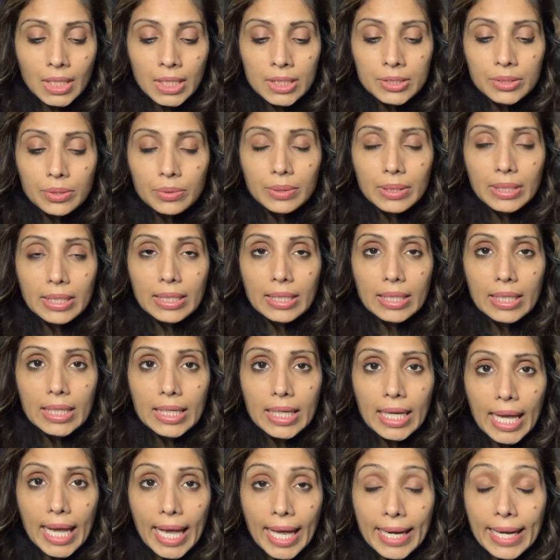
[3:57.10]
So
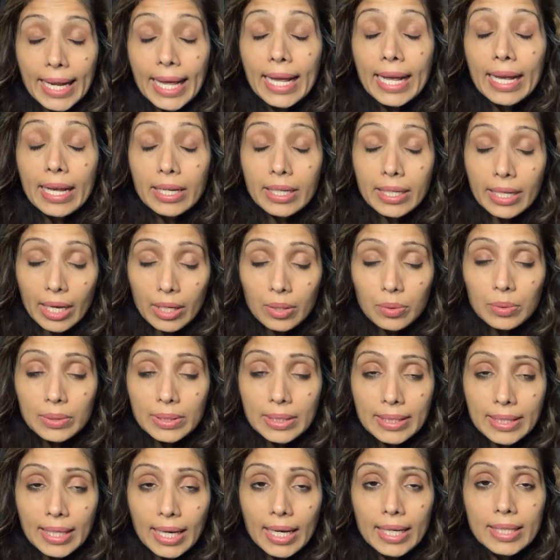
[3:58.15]
and not only
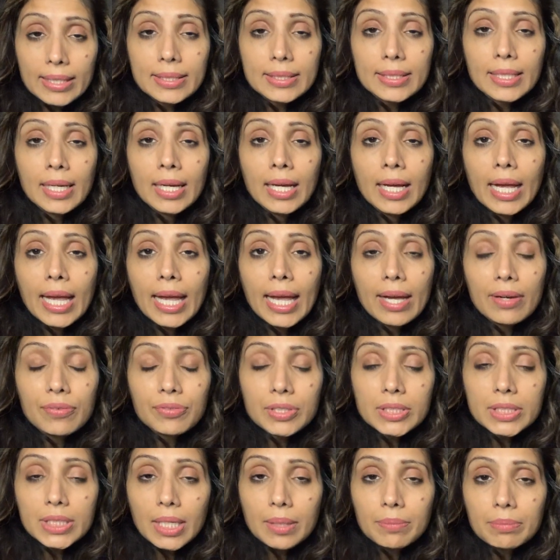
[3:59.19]
that,
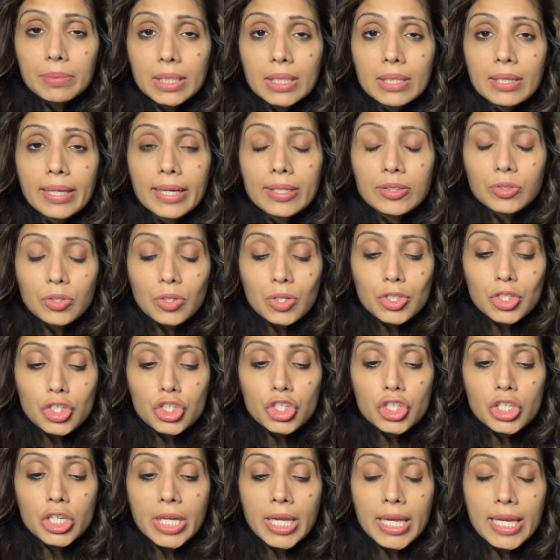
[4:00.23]
every time the electron
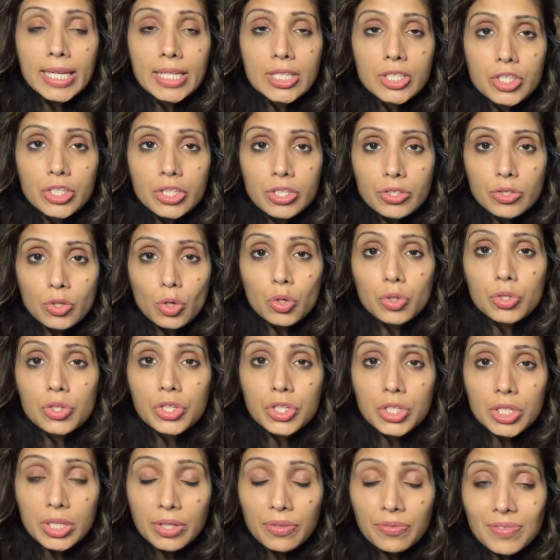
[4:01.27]
changes or
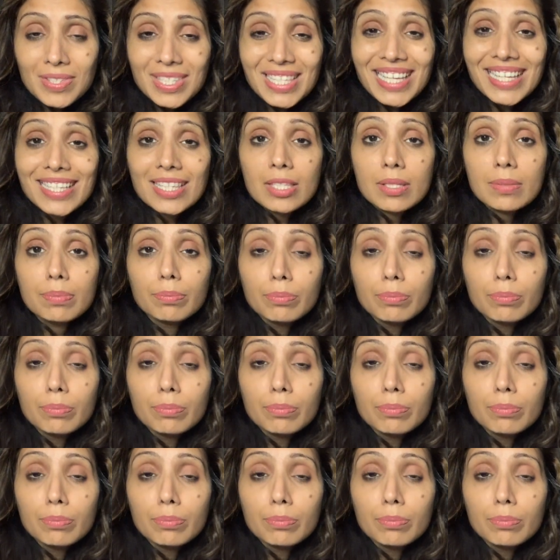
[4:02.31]
shifts its